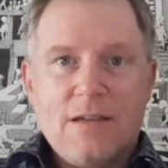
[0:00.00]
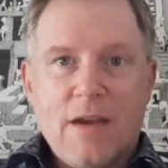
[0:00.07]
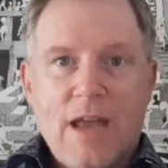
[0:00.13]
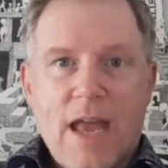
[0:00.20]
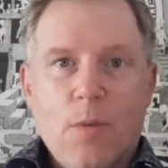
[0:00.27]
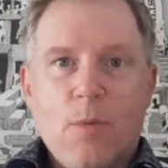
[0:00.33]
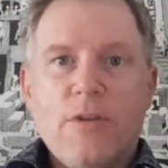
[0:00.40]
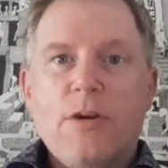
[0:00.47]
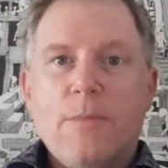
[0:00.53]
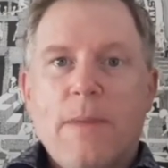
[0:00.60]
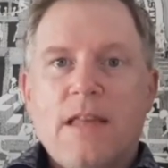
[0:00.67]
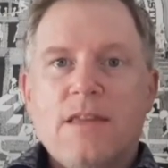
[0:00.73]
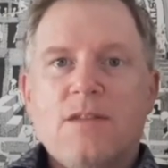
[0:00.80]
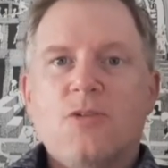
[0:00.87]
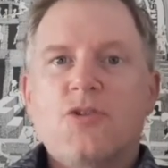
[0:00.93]
okay, with your
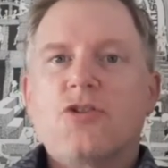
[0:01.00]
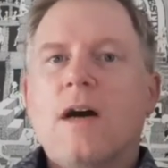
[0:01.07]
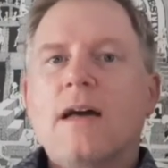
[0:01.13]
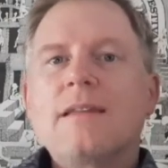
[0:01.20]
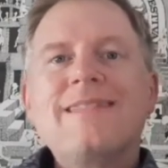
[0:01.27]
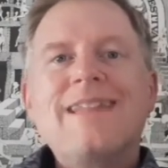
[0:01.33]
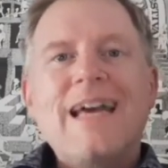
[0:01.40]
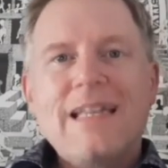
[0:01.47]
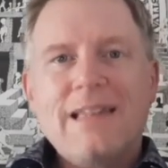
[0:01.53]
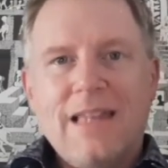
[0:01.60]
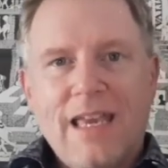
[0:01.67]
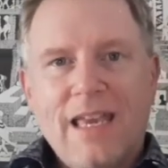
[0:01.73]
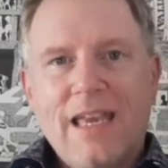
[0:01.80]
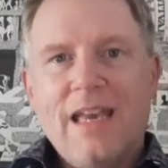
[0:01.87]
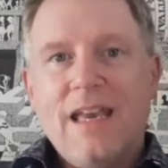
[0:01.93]
pencil, draw
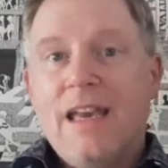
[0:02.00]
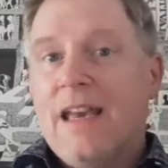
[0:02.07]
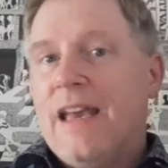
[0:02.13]
lightly